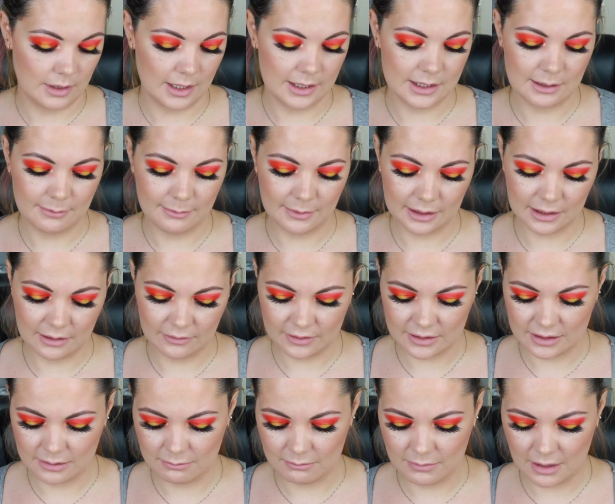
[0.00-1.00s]
Is it
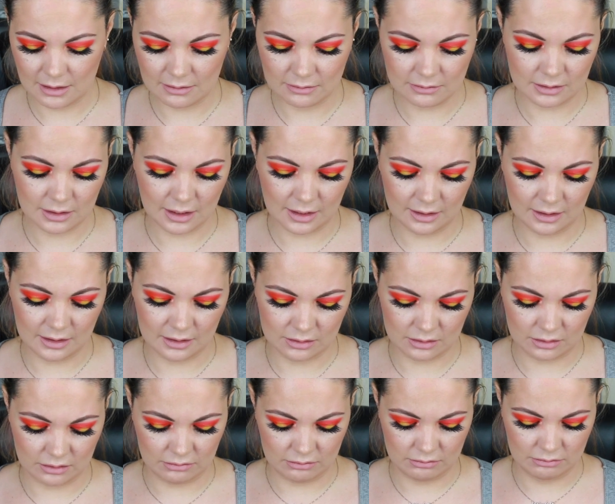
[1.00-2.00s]
Magnificent Metals? I think
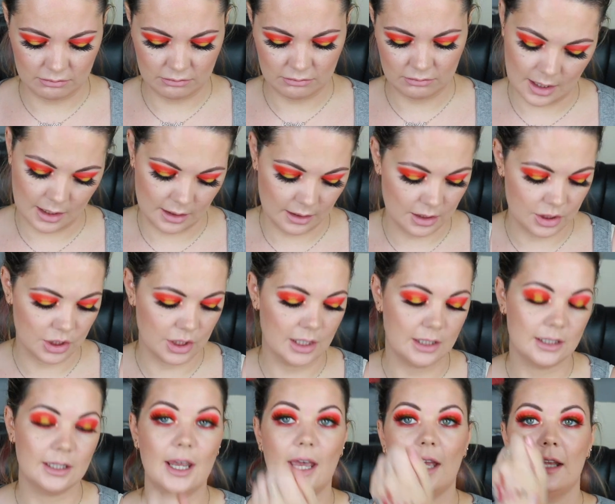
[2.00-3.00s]
so. In the
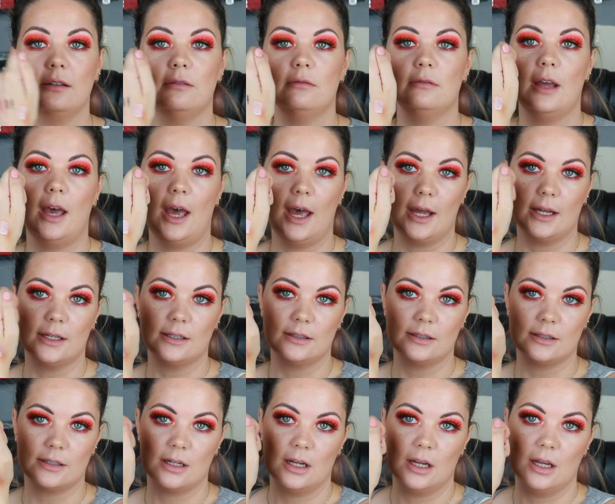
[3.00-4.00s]
shade Kitten
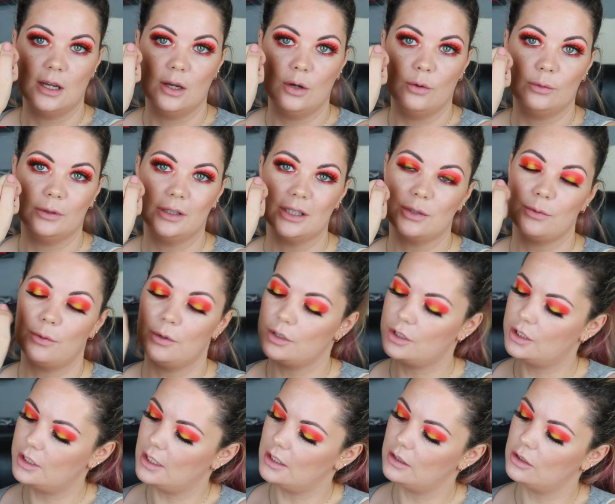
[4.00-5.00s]
and when I
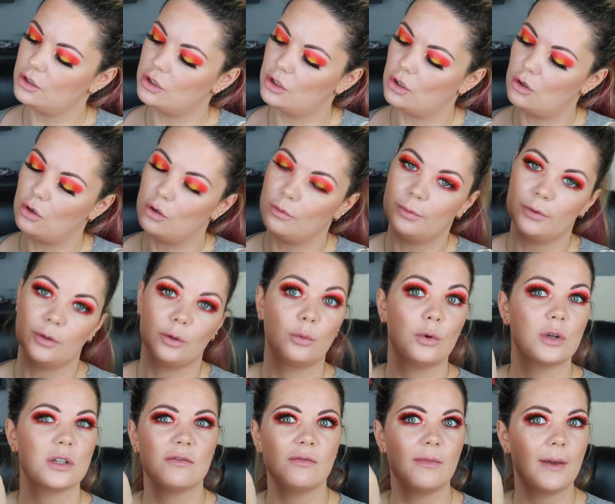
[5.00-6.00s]
swatched it in the shop, there
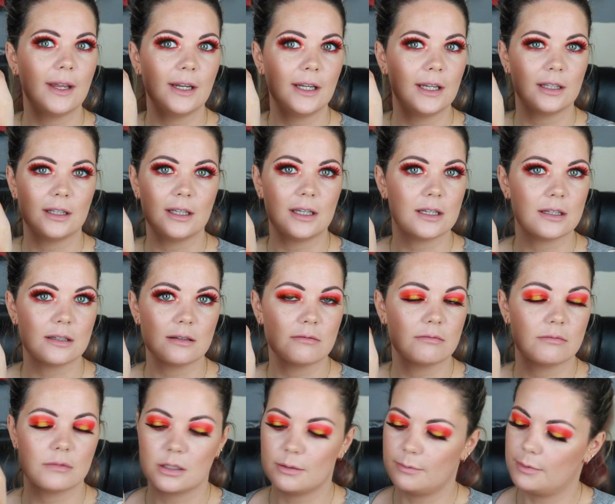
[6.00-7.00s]
wasn't many of these
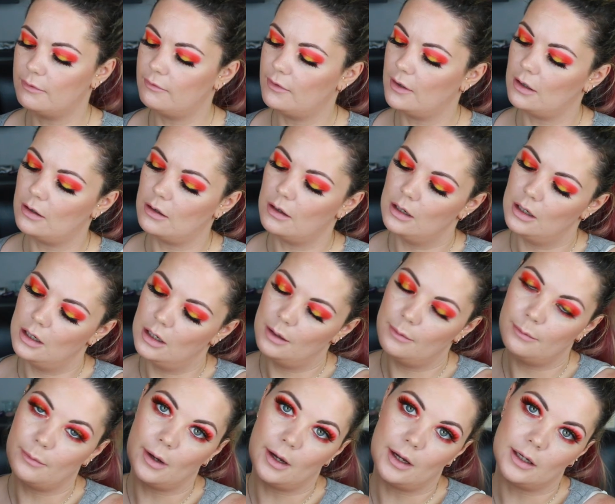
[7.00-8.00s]
to be fair,
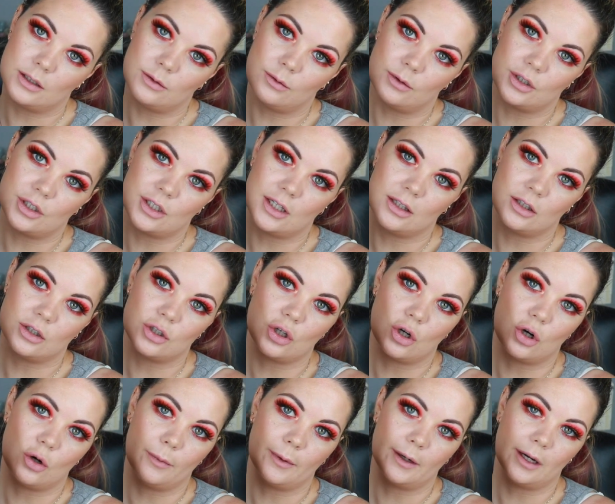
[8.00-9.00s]
but I swatched it in the
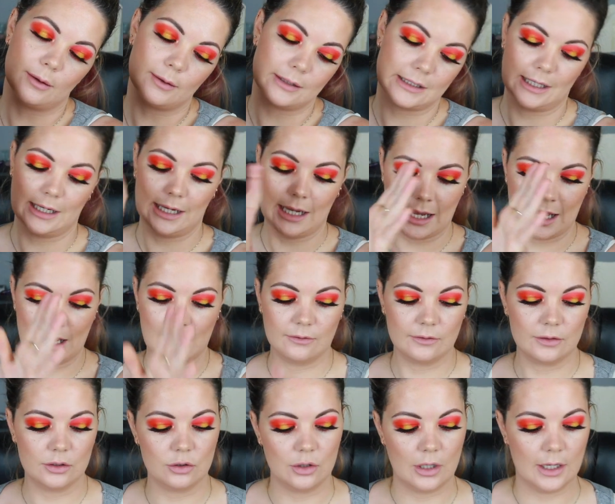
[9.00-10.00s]
shop and I was like, I
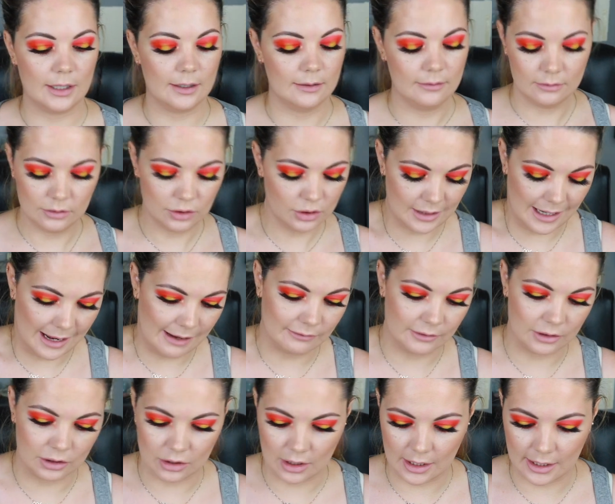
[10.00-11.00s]
have to try it, just have
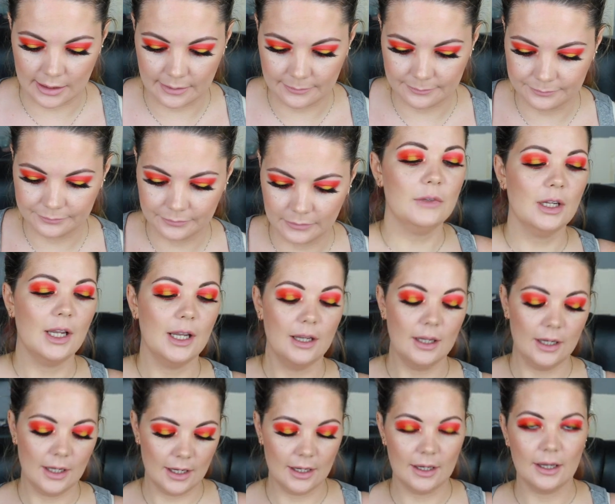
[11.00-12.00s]
to try it.
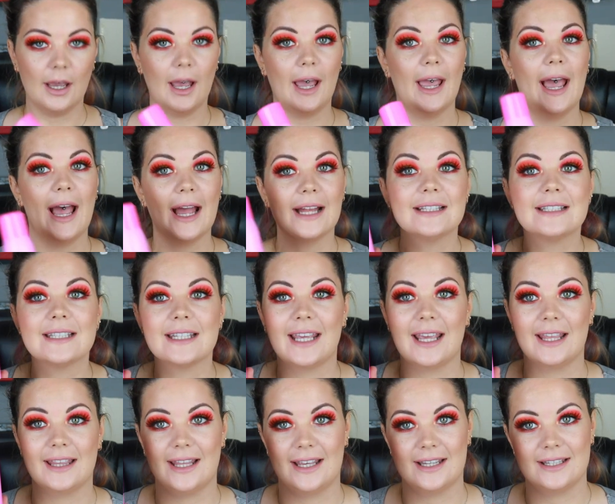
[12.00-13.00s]
I had to
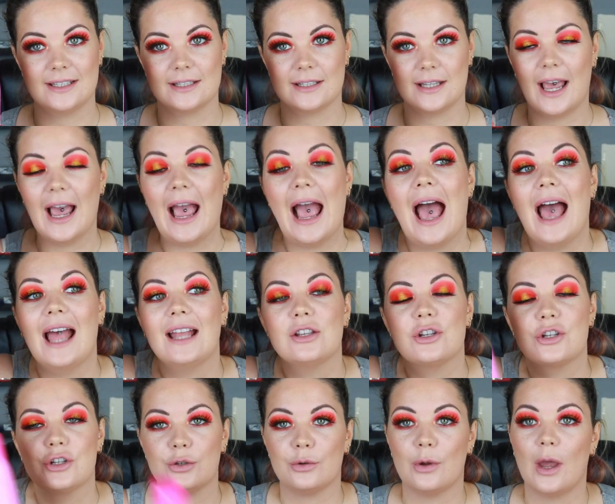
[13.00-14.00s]
get this. I
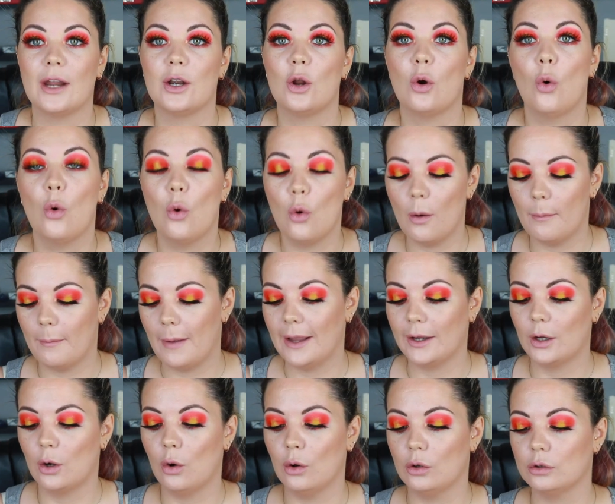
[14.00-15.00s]
had to, and oh
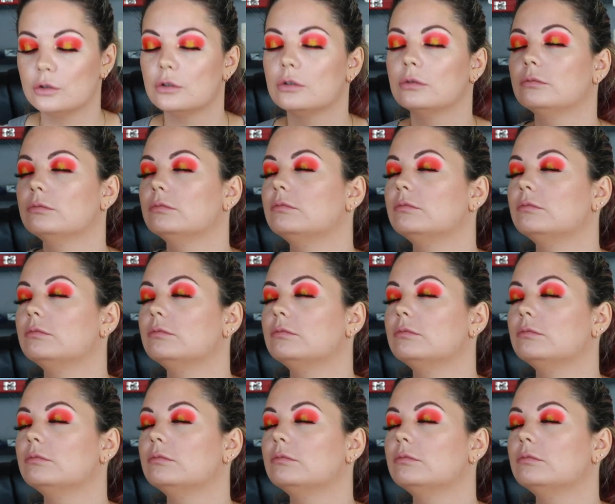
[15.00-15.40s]
my god.